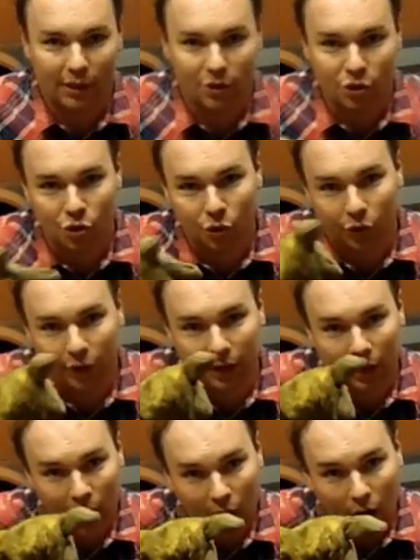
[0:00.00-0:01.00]
to need to join
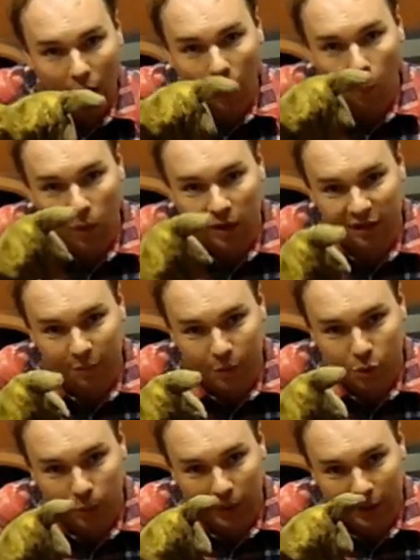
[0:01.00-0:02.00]
and weave
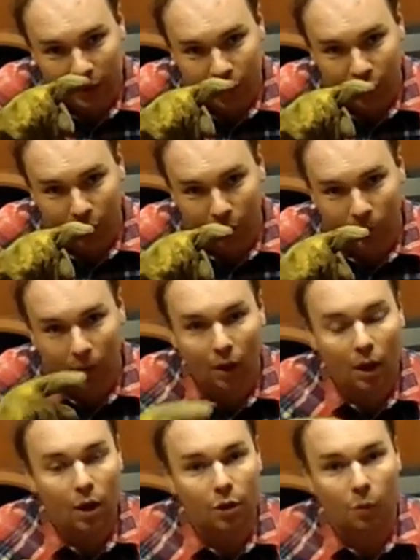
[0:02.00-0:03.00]
between the two.
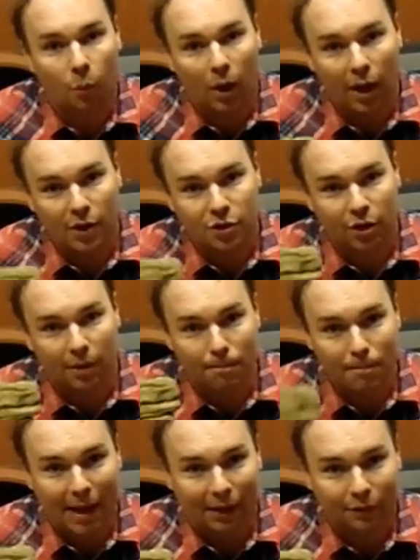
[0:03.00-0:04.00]
The wire is going
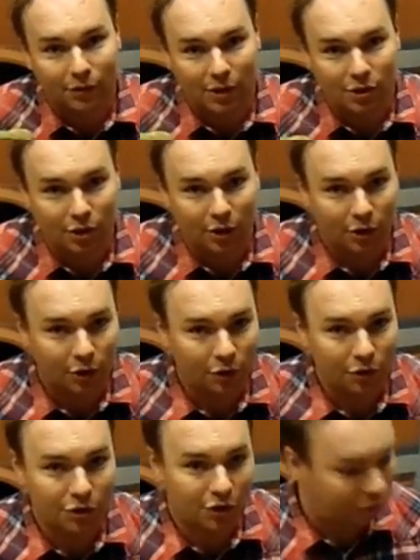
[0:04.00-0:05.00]
to melt, it's going to
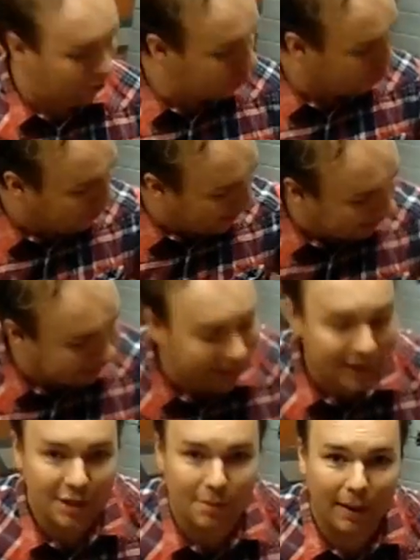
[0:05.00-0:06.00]
cause the original metal
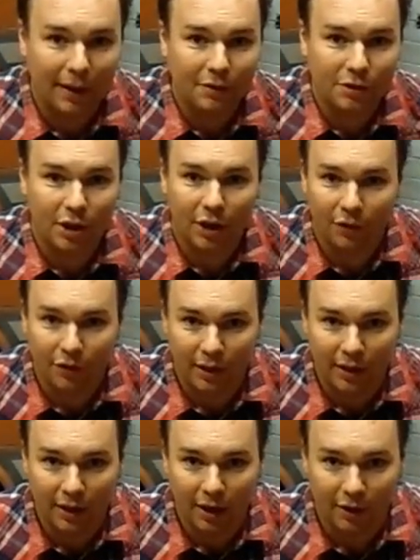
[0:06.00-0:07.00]
here to melt and on
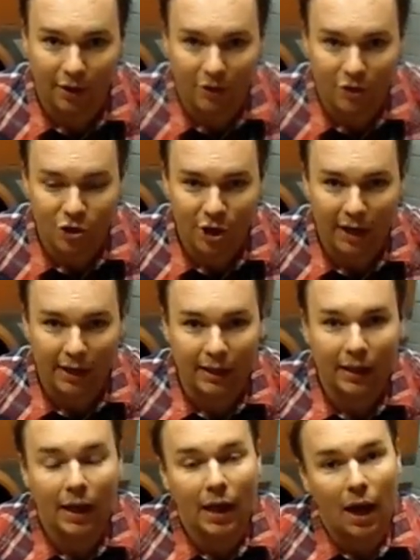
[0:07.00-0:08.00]
the, uh, on the chain.
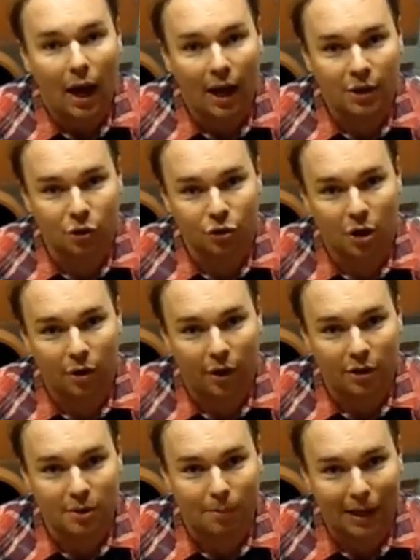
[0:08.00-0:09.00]
It's also
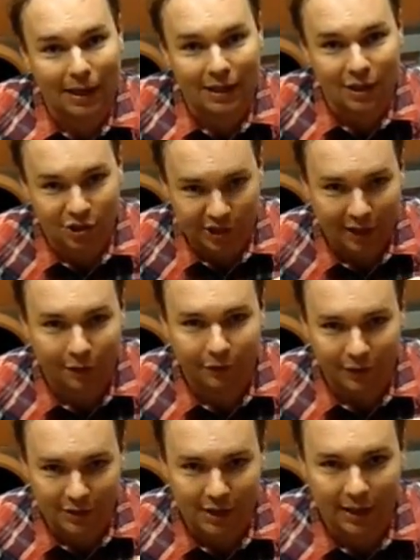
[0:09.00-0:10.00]
going to blend
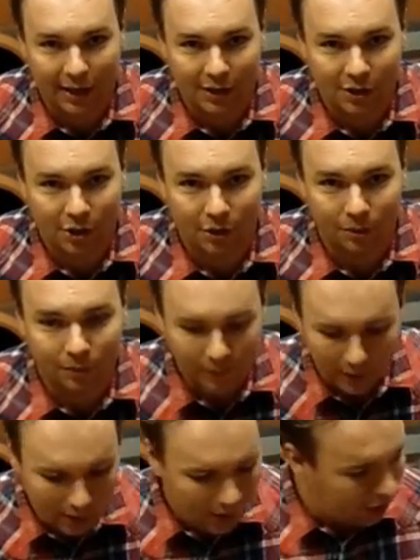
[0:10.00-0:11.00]
itself into there too.
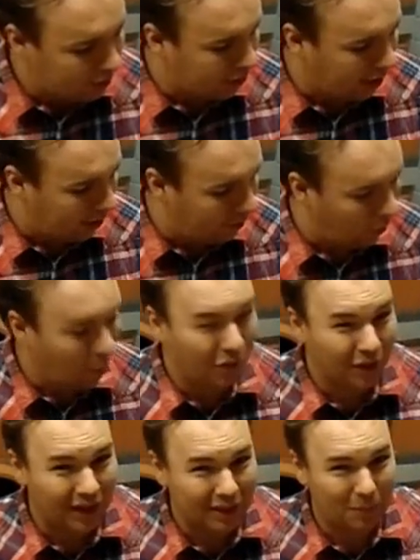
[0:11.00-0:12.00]
So one
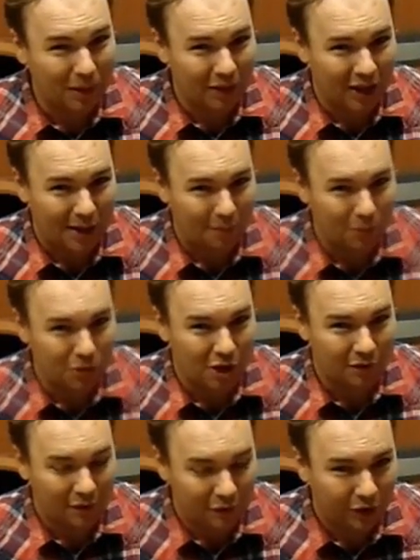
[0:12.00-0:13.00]
thing I did while the camera was
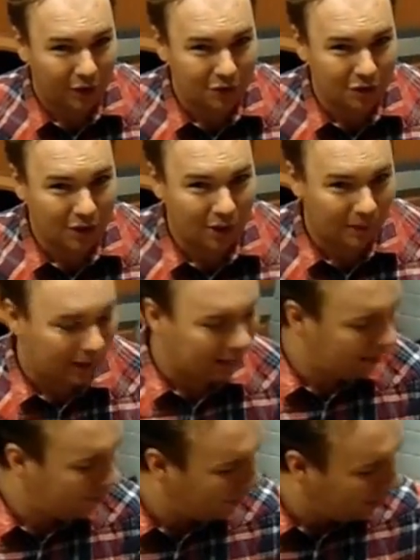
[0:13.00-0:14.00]
off, I forgot to do it.
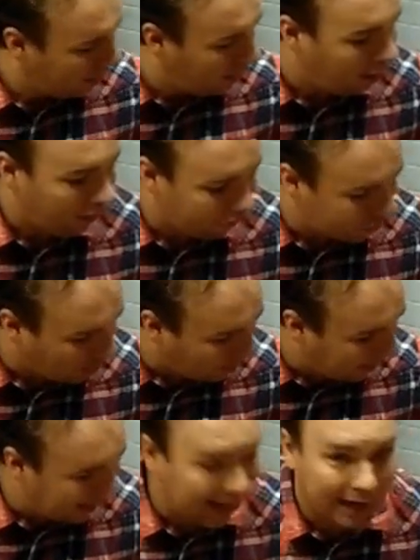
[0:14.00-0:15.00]
On the
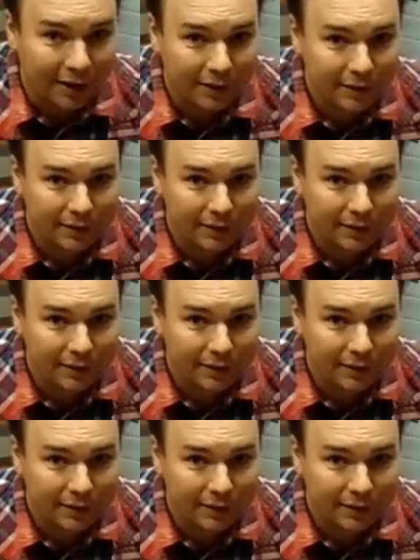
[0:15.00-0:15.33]
top here,